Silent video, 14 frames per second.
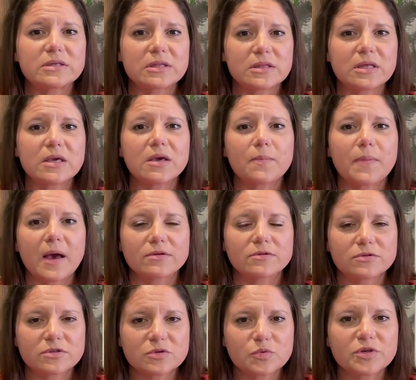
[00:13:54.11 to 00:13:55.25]
to think about
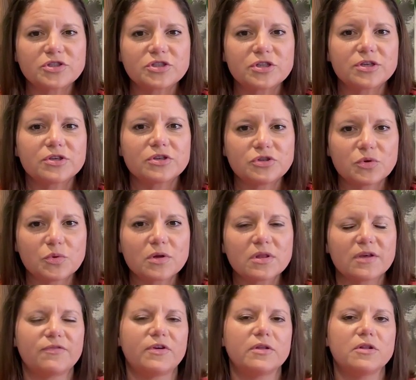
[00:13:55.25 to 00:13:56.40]
switching your
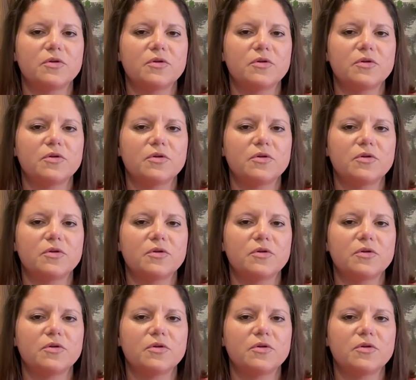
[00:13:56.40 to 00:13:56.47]
living